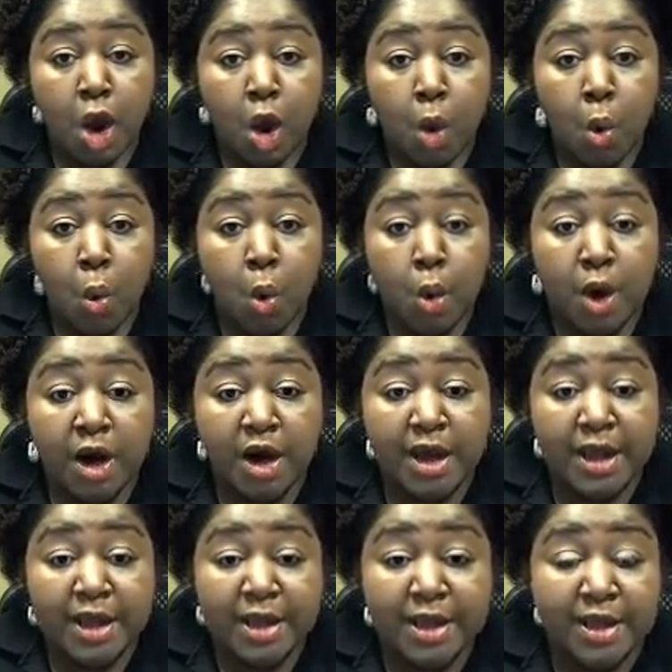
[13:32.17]
or
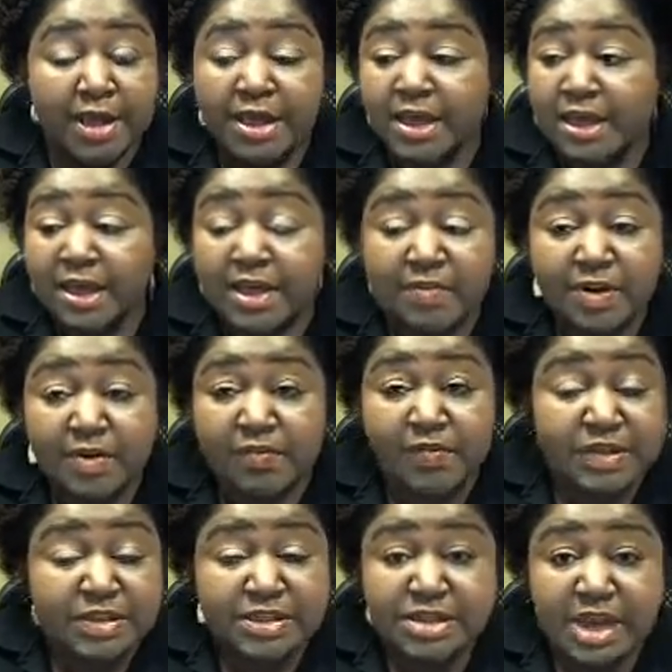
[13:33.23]
it, it, even if
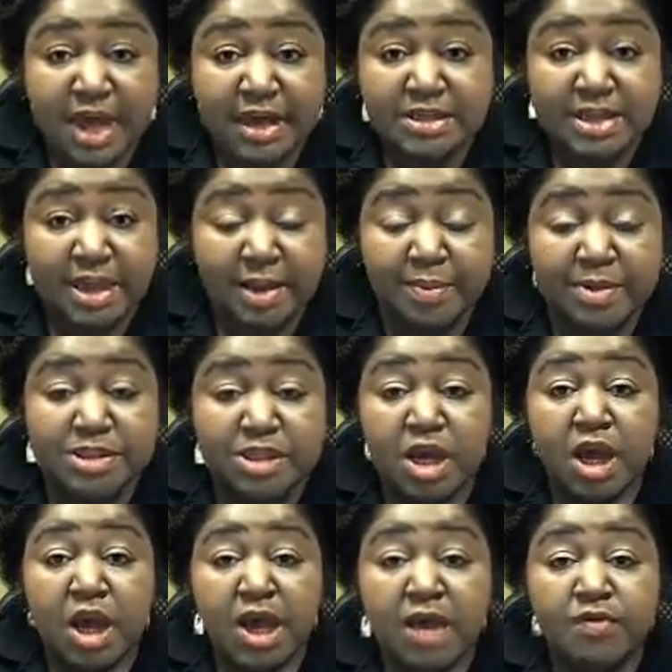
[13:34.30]
it's not damaged,
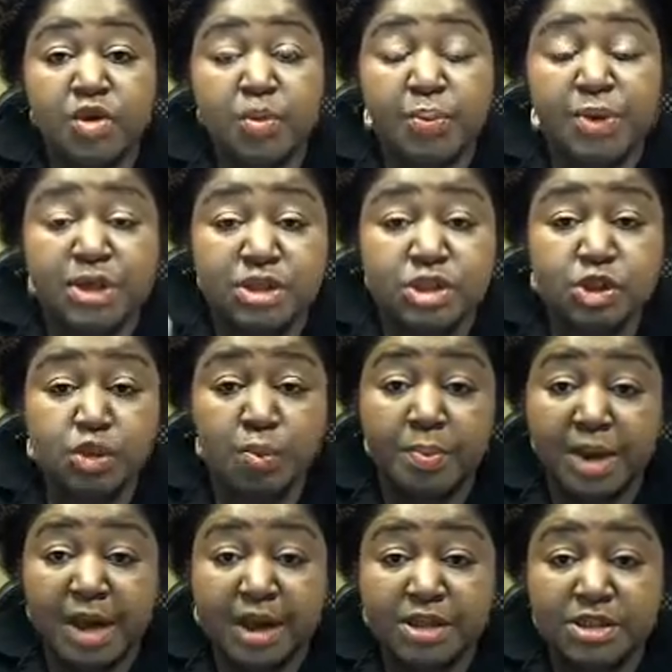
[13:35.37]
if you put too
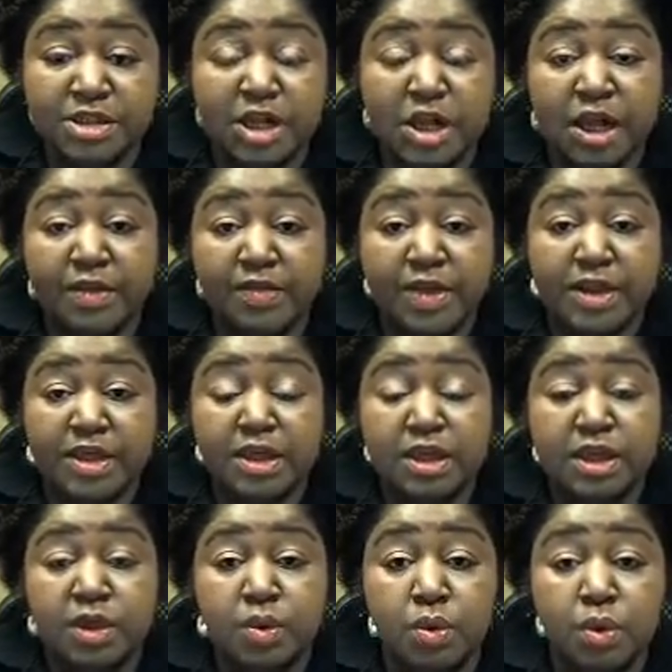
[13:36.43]
much, then the
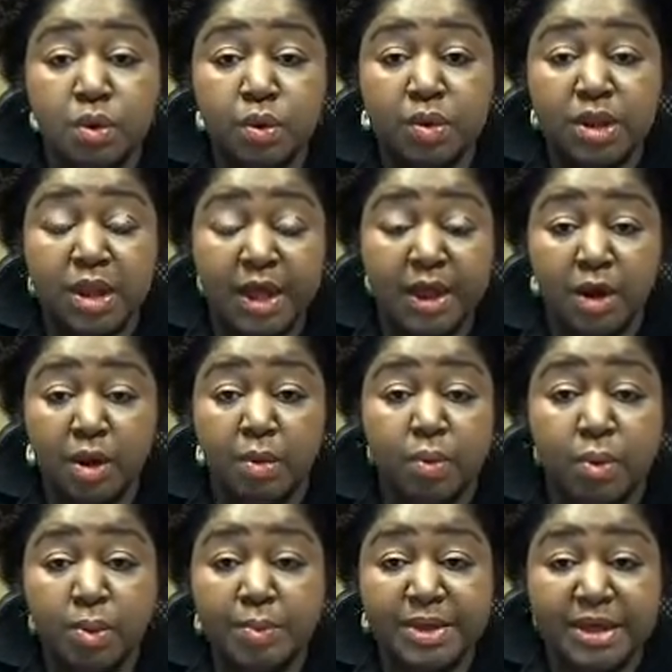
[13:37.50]
cuticle layer
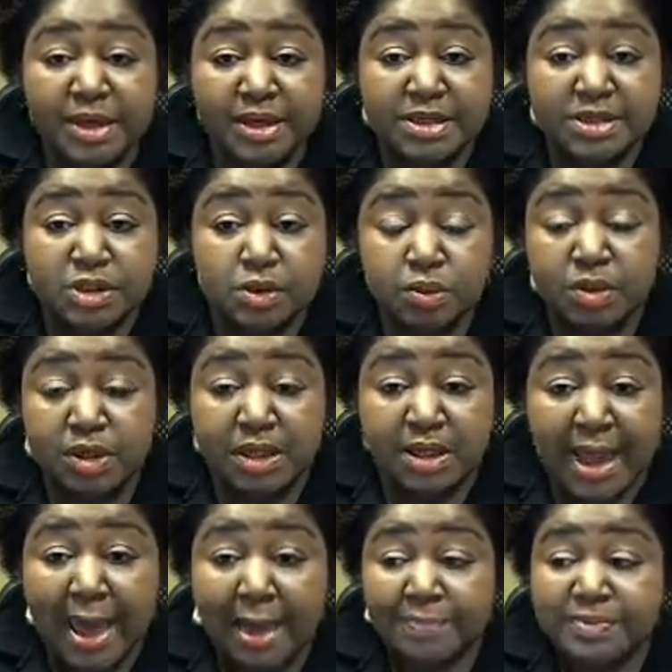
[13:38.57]
will begin to
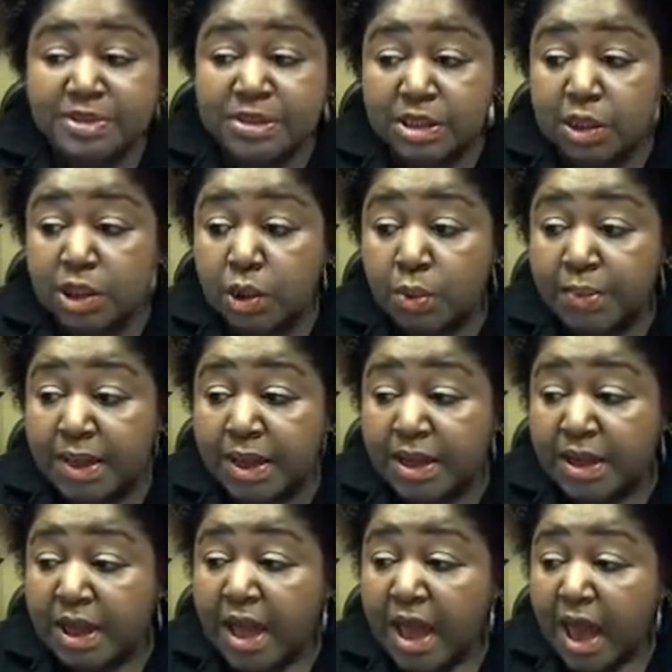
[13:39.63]
collapse a little bit,
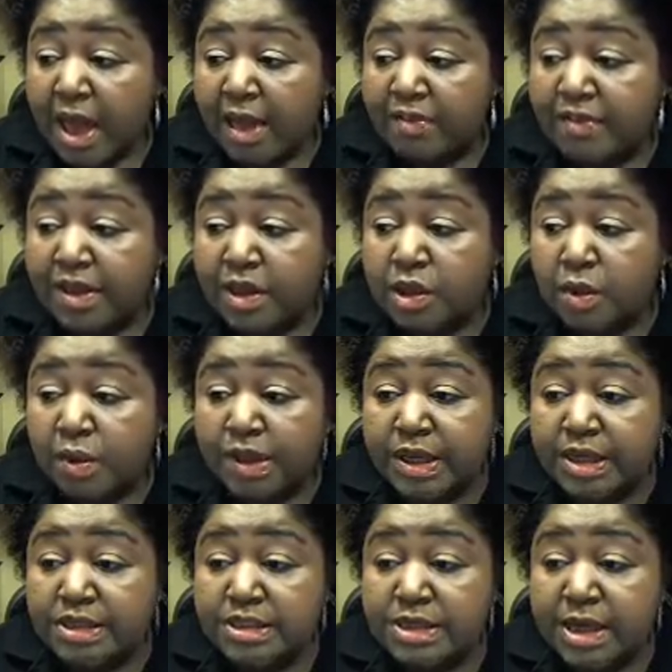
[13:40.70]
and then you'll
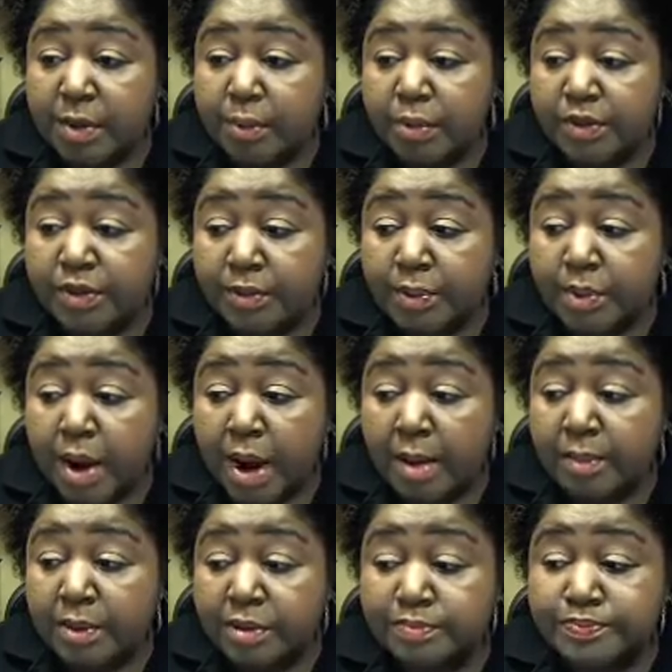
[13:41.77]
end up with a
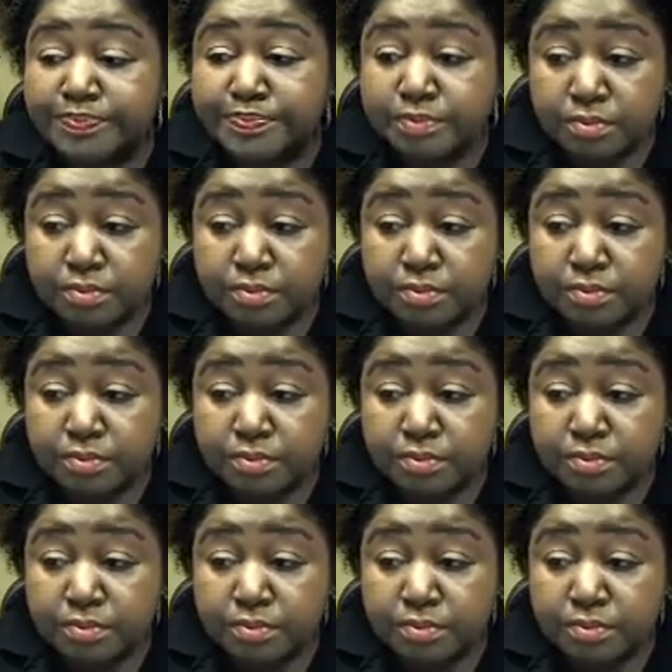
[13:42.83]
problem